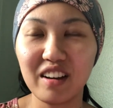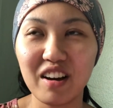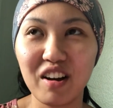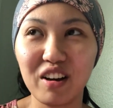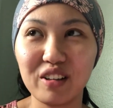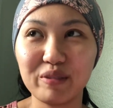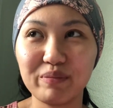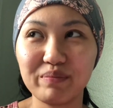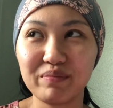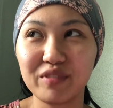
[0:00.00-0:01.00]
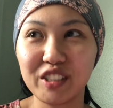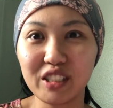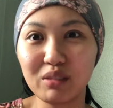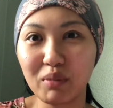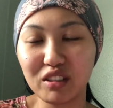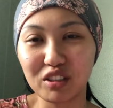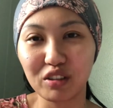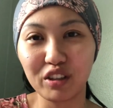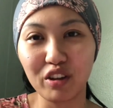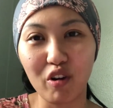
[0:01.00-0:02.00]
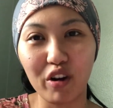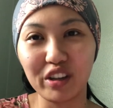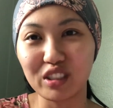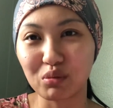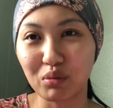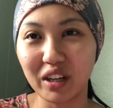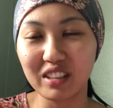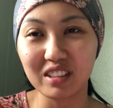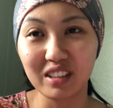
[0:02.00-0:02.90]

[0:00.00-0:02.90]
um, just make sure your heart is right